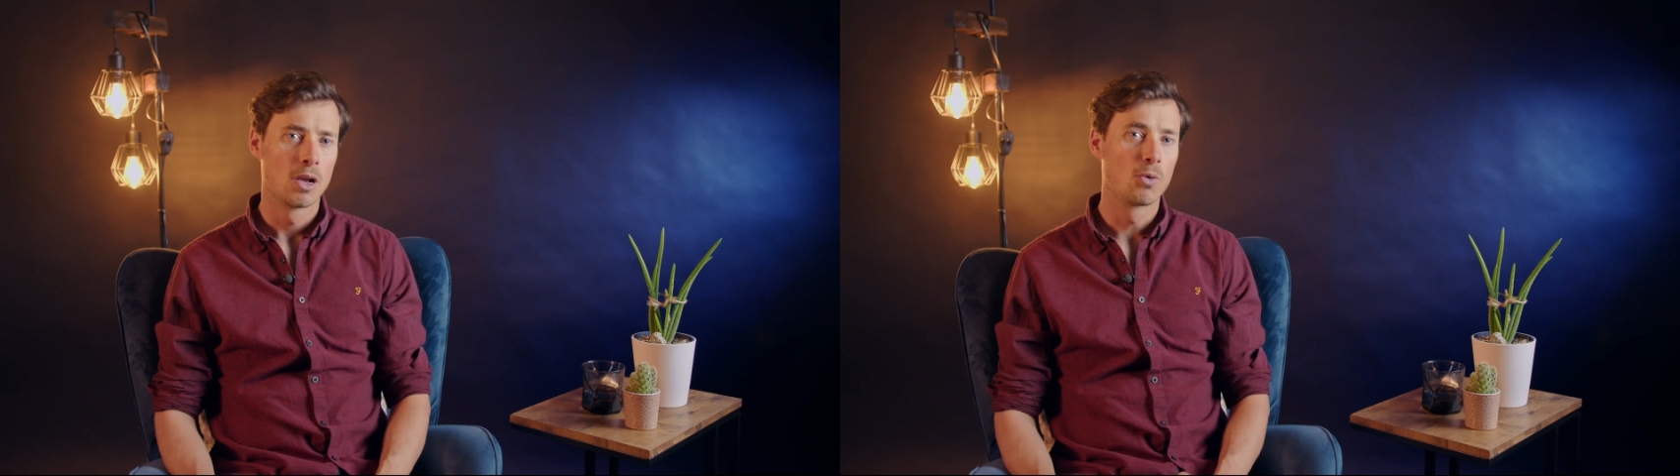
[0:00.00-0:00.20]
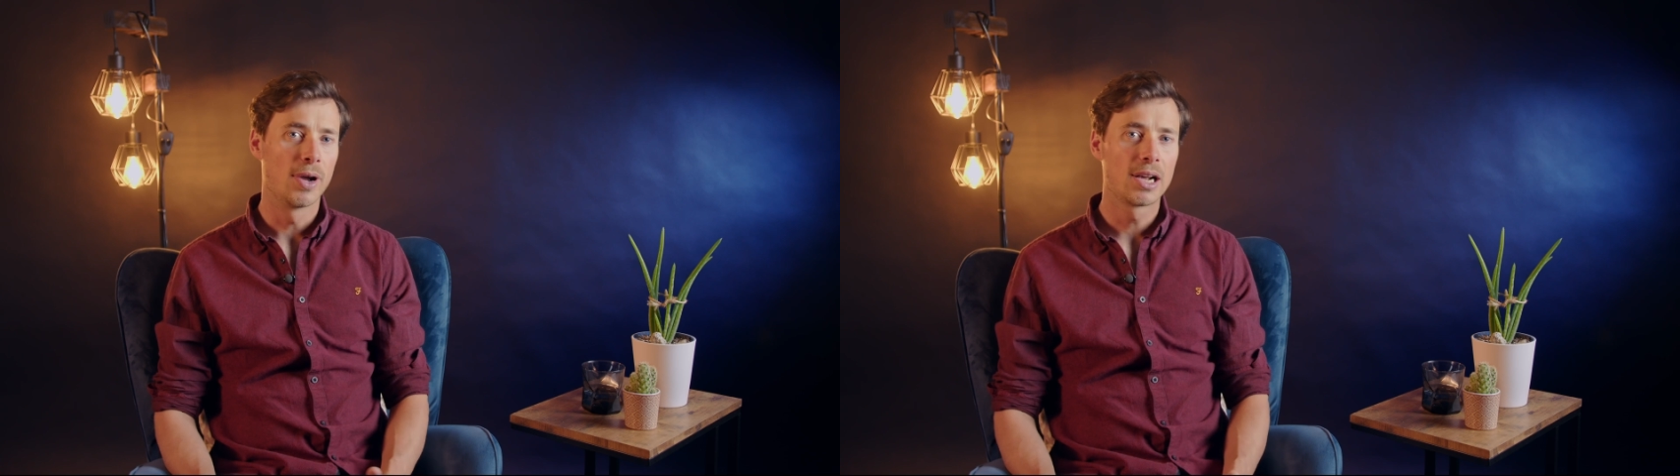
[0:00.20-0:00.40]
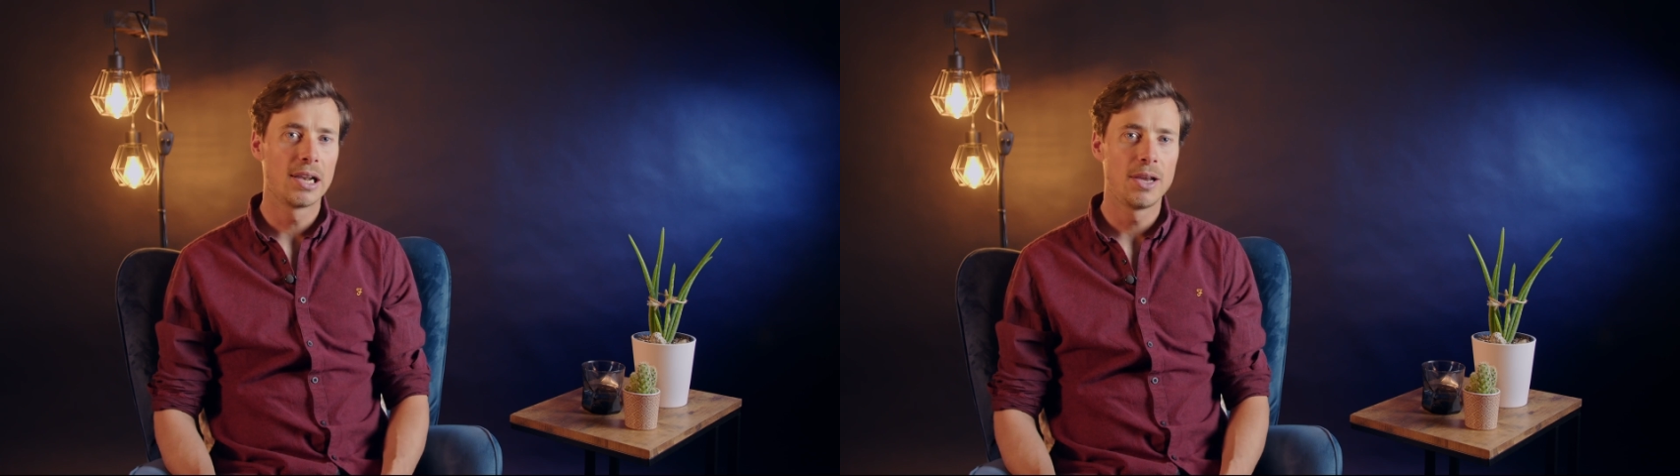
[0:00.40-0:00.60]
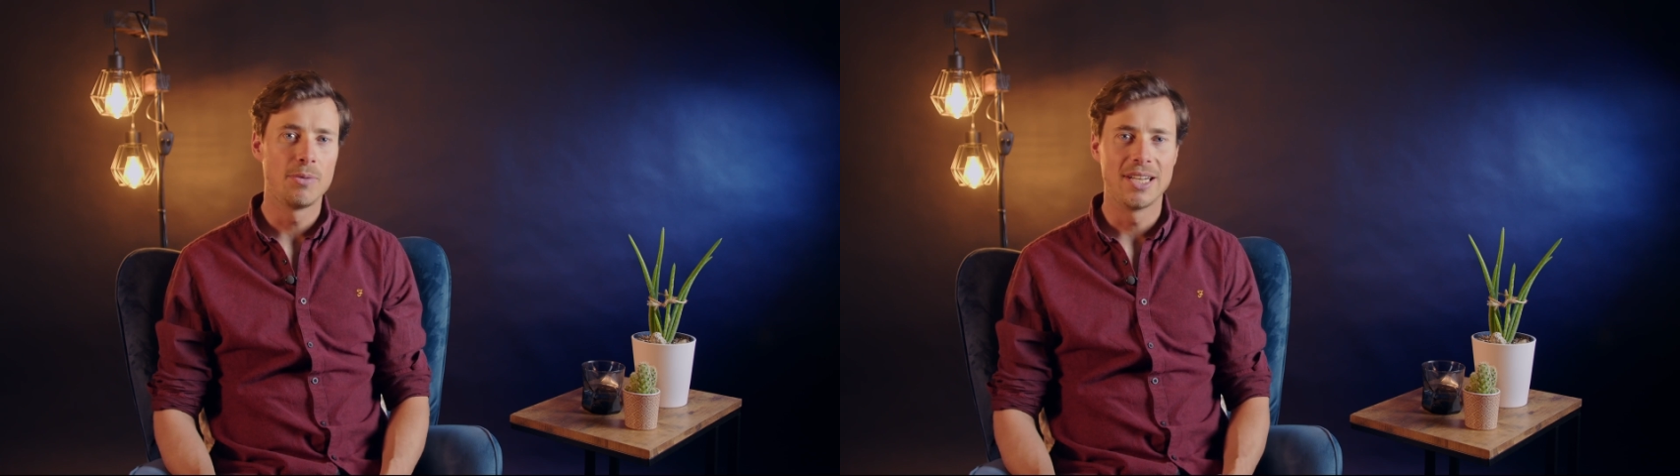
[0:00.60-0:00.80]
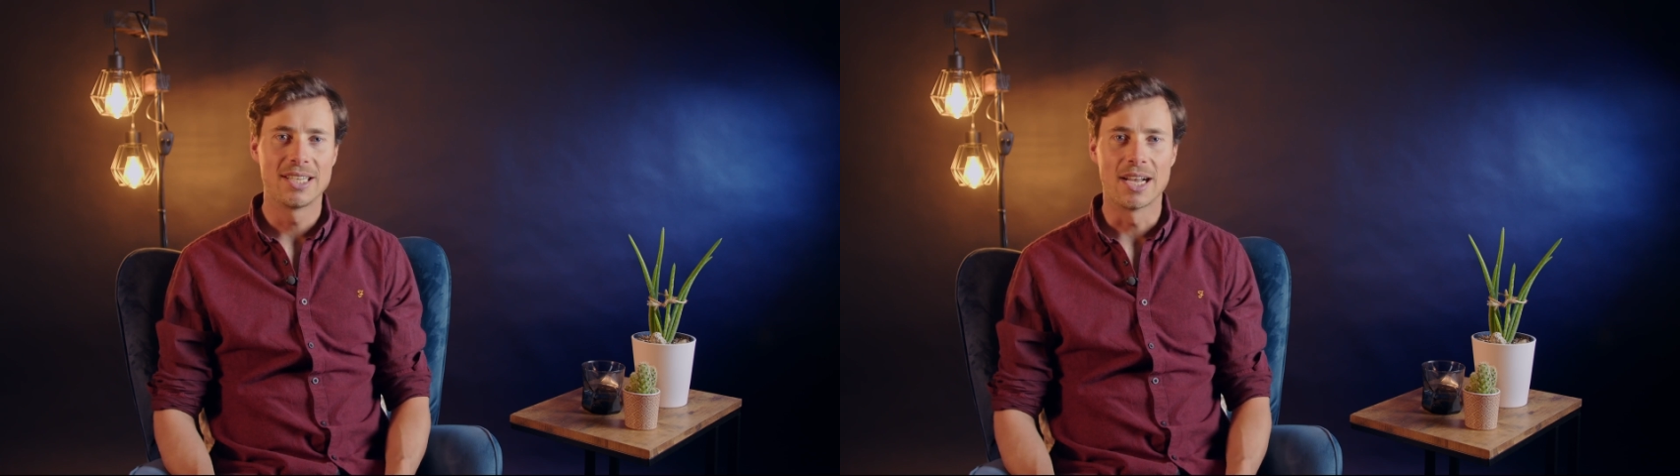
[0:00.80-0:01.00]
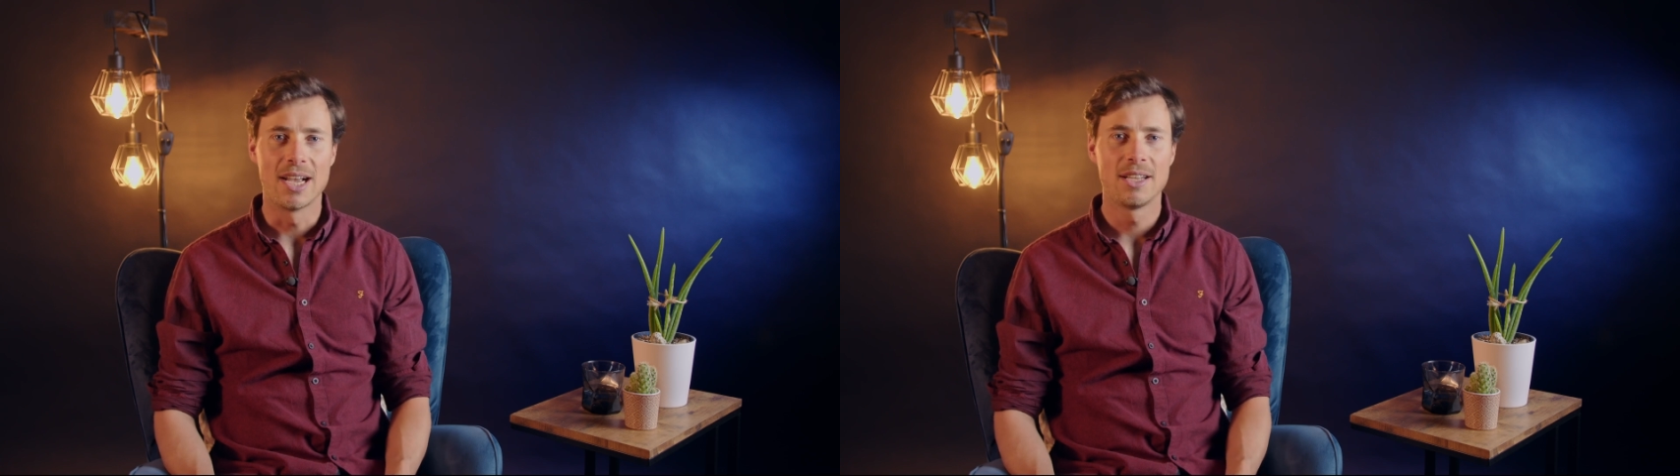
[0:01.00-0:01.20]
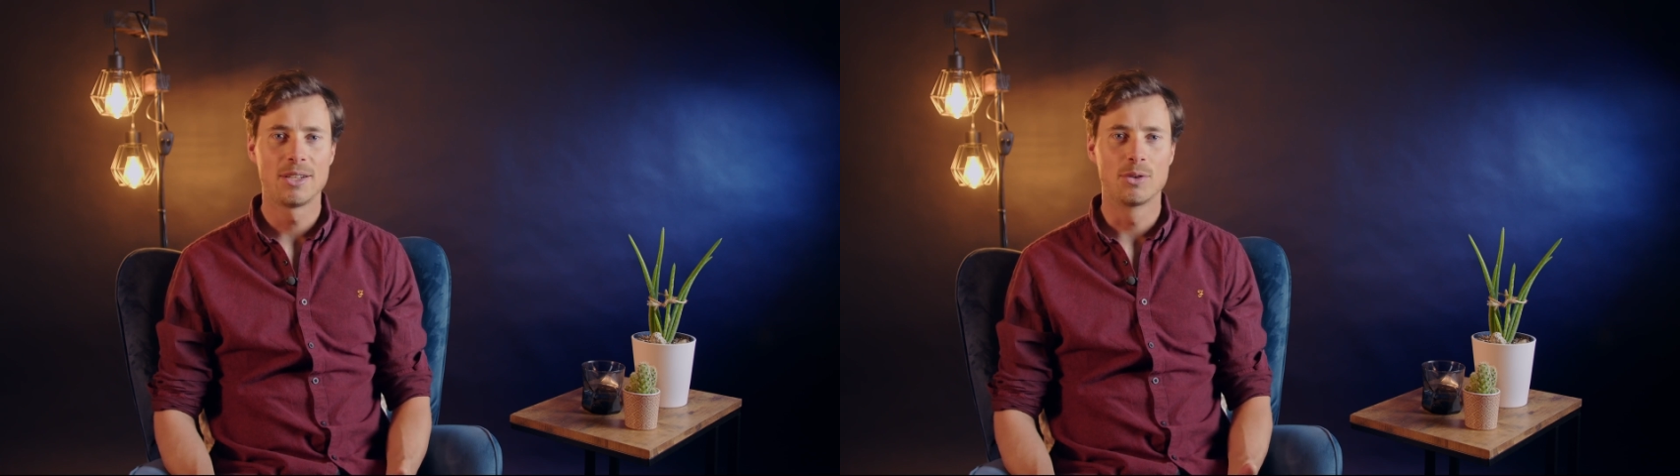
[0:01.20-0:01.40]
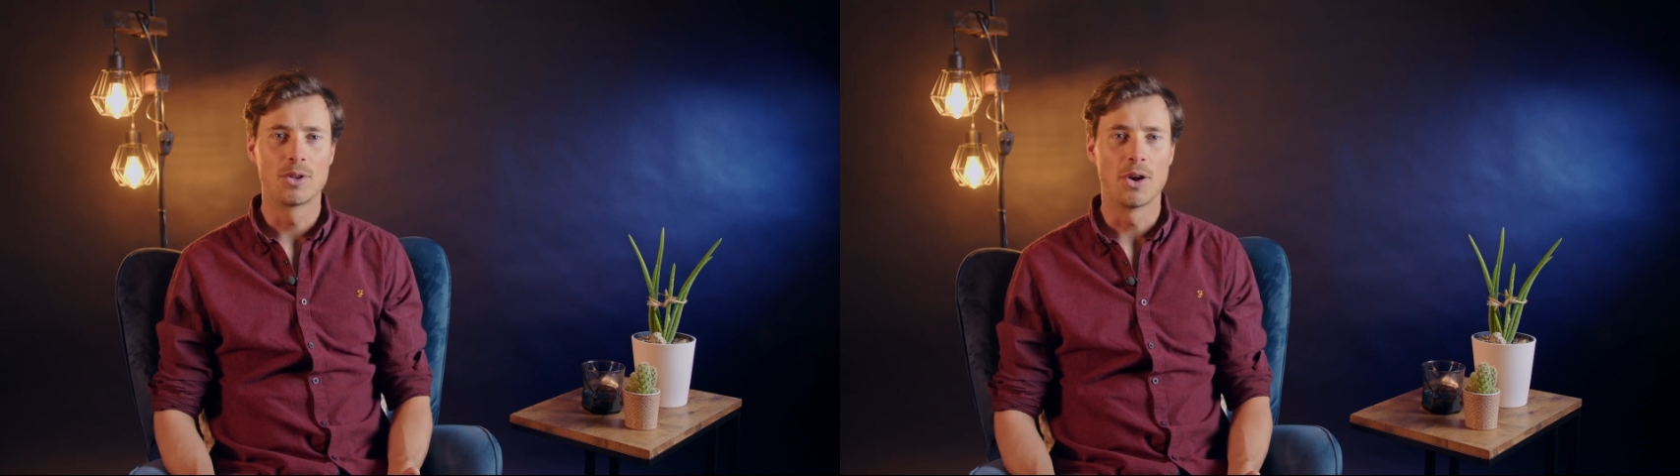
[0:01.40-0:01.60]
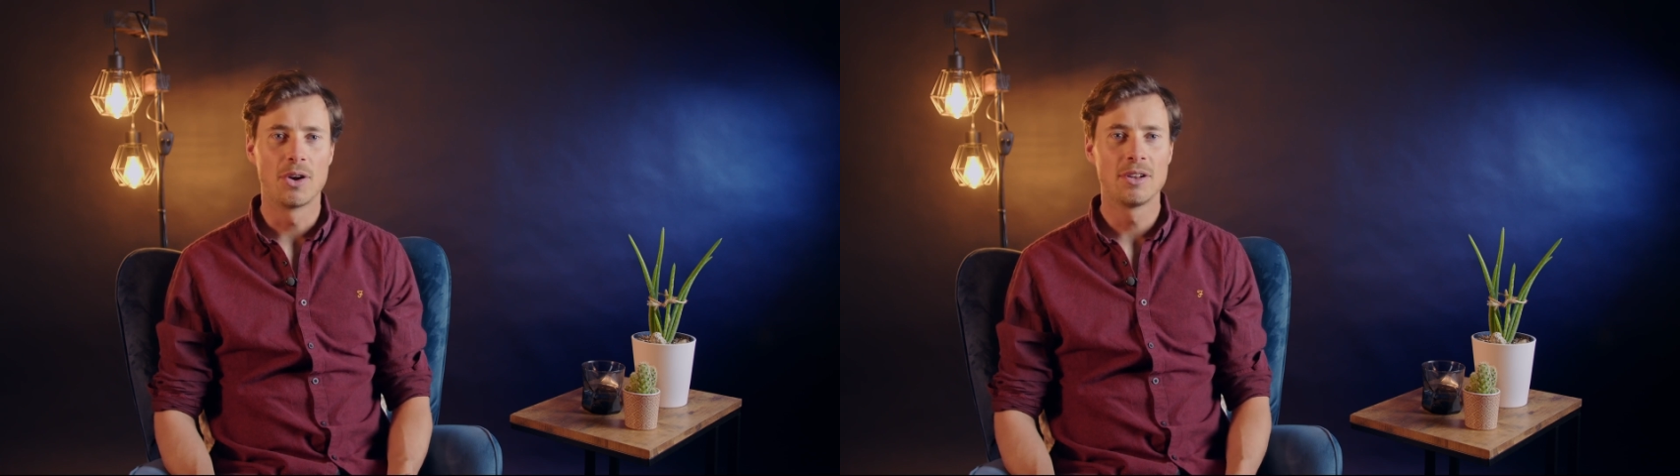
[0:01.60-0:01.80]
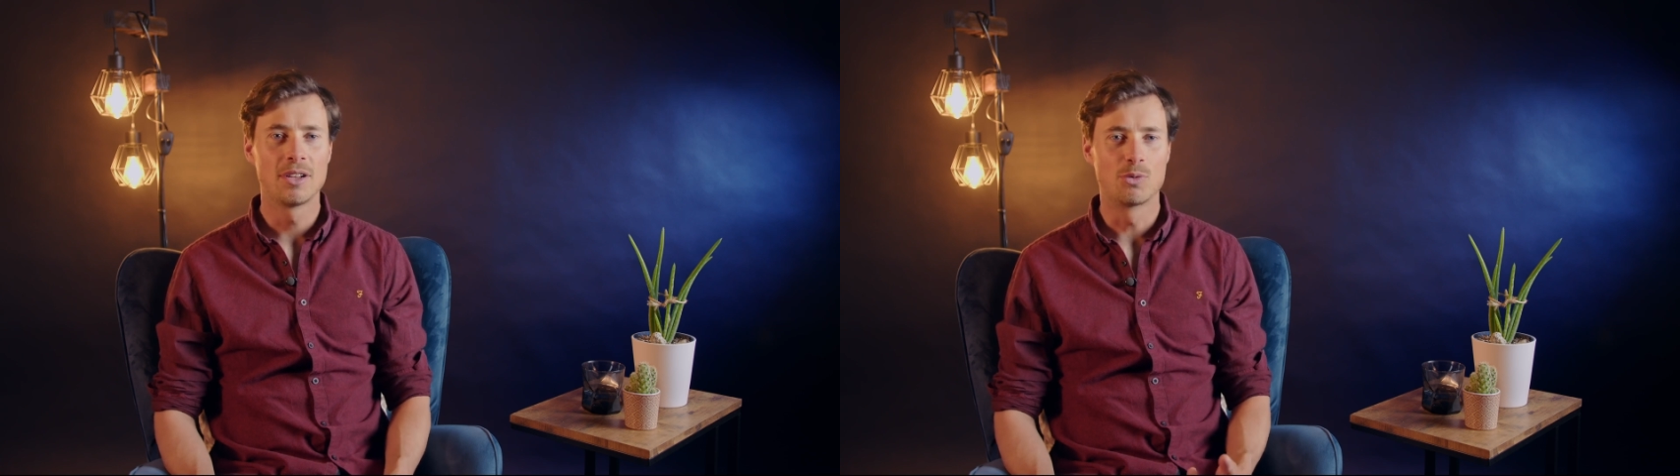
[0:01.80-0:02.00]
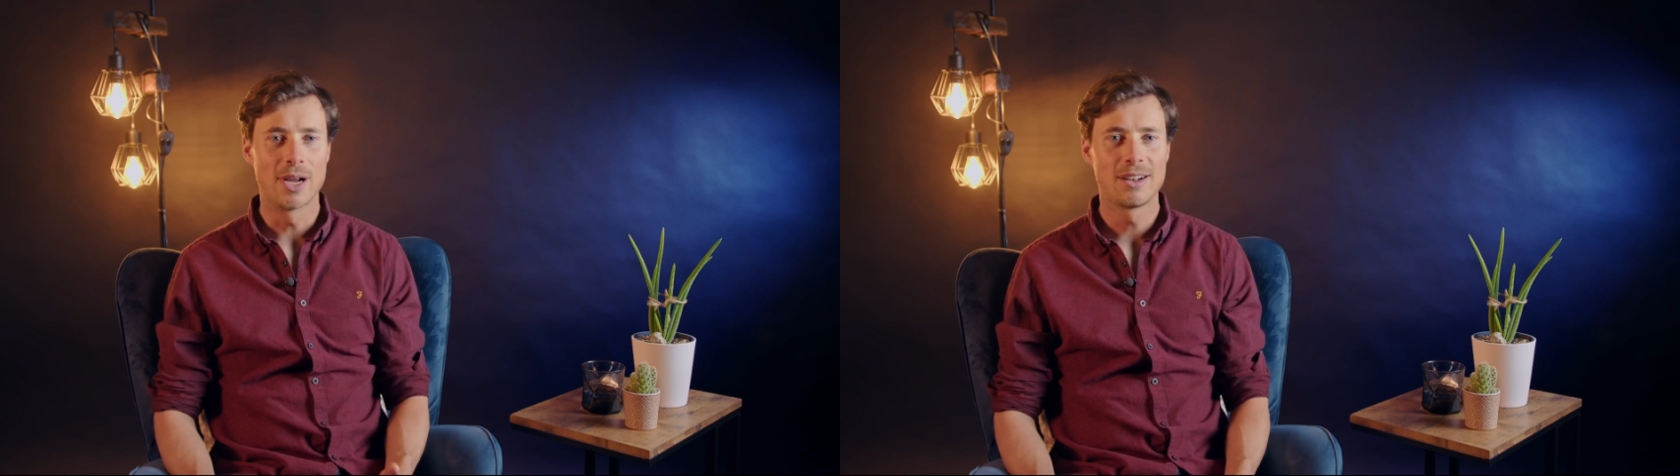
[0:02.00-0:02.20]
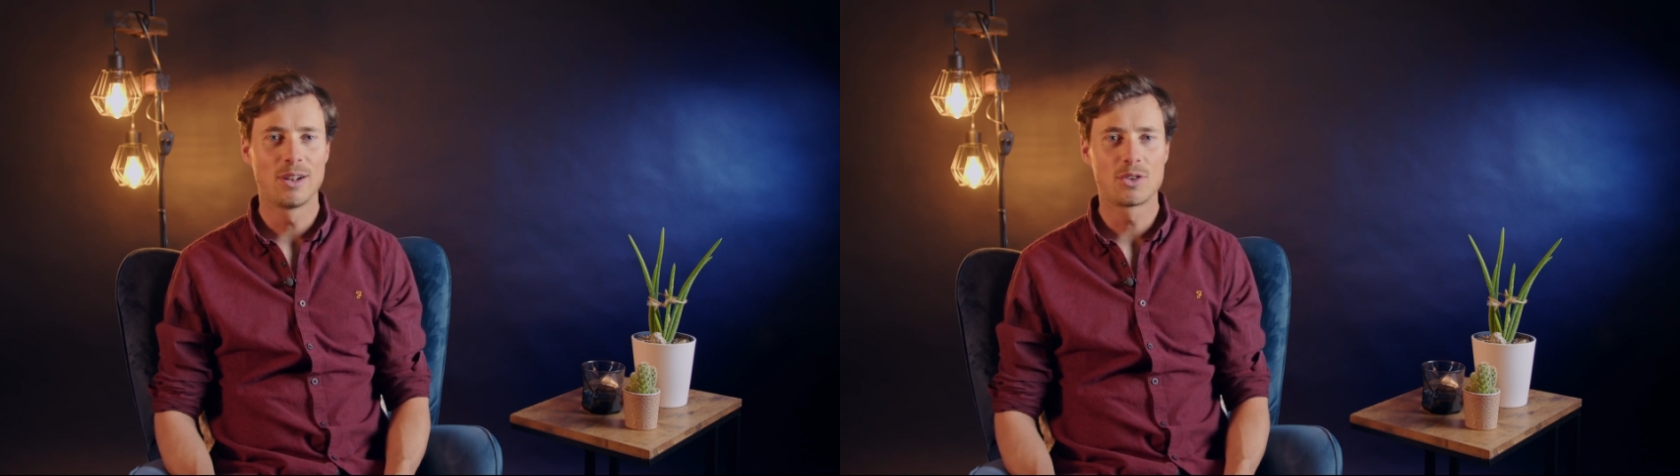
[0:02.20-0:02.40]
Quickly, we decided to turn the rental